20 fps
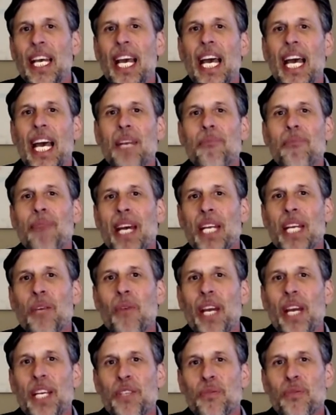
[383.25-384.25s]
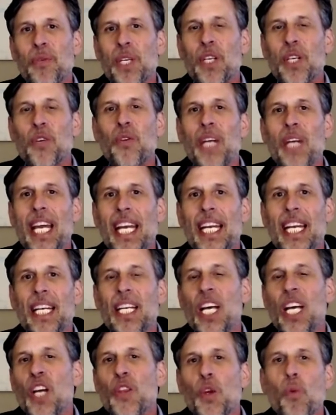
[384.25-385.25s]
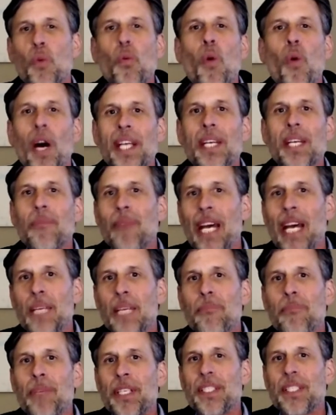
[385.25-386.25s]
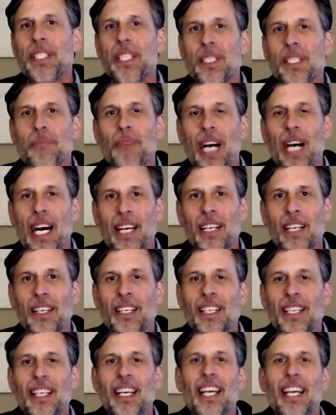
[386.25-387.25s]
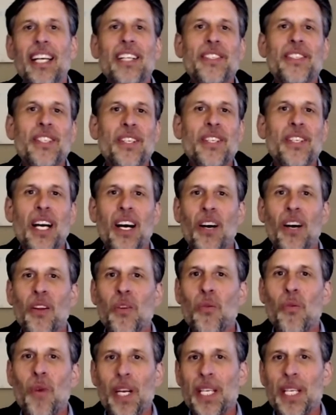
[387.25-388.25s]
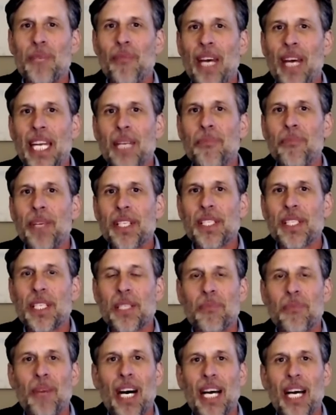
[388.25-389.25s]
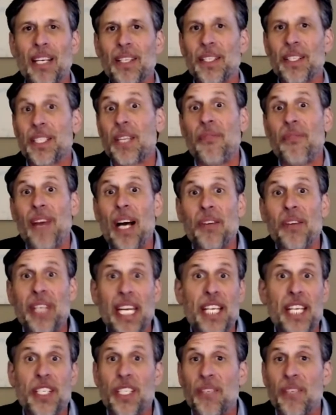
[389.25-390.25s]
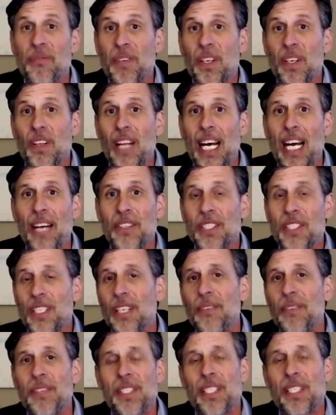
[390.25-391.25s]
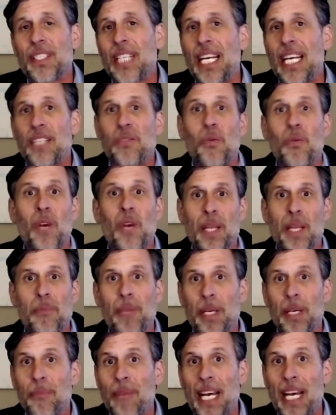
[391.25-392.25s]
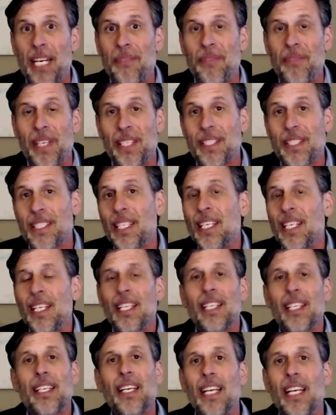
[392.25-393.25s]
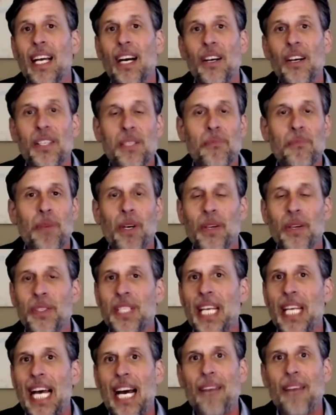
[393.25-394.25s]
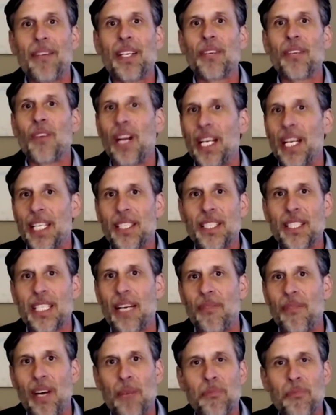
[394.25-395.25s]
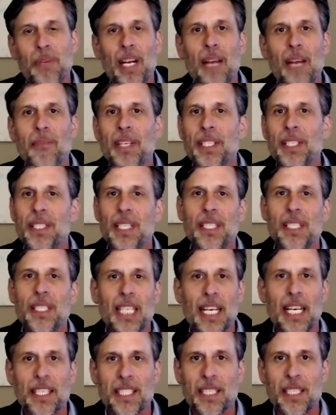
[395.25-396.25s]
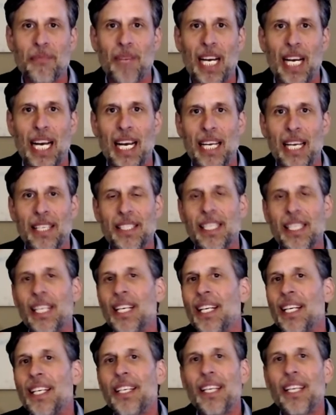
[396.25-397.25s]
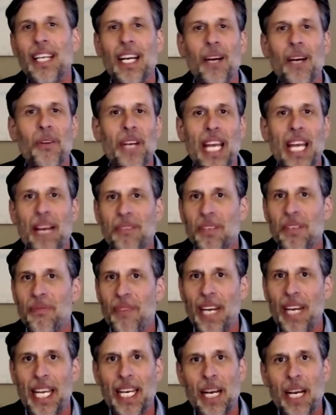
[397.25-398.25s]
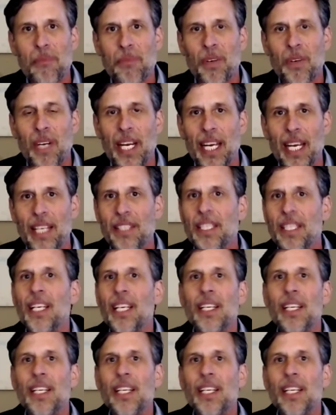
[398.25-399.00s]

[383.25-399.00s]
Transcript: And in many ways, we created the one-to-many business model. And as you know, the one to many business model is the foundation for cloud services. That's one of the big benefits, you know, as opposed to having running stuff on premise that's customized, you know, where you have to fight upgrades.